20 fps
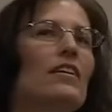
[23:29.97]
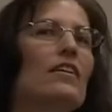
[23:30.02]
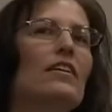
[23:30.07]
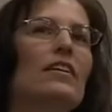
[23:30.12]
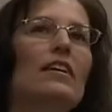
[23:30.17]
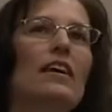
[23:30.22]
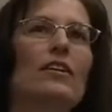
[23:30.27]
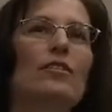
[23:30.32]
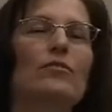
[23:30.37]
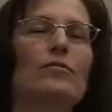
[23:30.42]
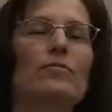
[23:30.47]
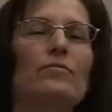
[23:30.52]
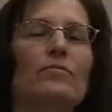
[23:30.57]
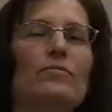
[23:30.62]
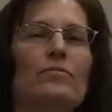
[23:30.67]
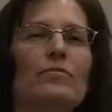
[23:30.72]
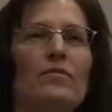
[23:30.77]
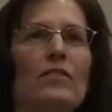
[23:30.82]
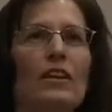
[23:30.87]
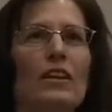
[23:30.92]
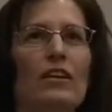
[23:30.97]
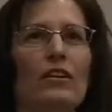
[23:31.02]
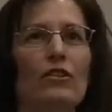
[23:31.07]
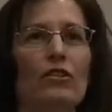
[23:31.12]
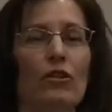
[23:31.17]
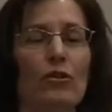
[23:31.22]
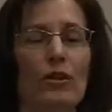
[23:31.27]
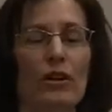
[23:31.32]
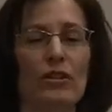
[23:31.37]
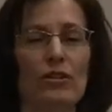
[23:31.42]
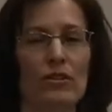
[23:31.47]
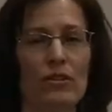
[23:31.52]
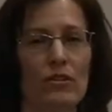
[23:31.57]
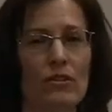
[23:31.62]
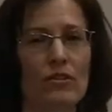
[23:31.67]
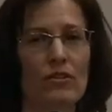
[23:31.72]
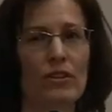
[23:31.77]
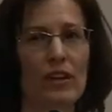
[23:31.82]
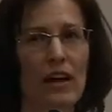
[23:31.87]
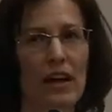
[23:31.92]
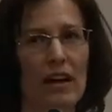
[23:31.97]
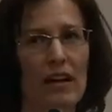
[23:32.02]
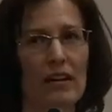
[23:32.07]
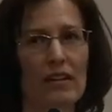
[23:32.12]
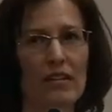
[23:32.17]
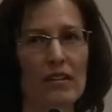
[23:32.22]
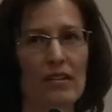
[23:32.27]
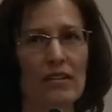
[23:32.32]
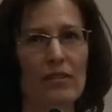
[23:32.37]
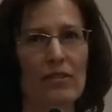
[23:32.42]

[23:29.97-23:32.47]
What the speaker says: Okay, so can you tell